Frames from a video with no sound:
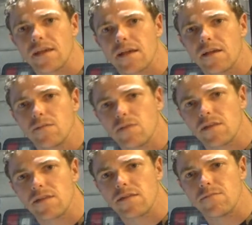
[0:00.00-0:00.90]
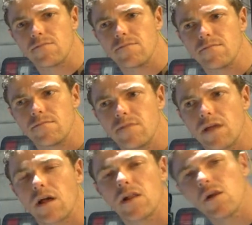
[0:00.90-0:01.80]
Yeah, but
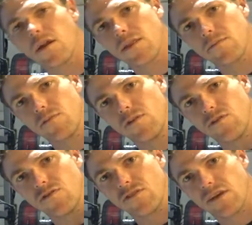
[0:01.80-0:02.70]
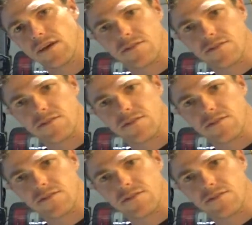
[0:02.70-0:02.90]
a lot of them use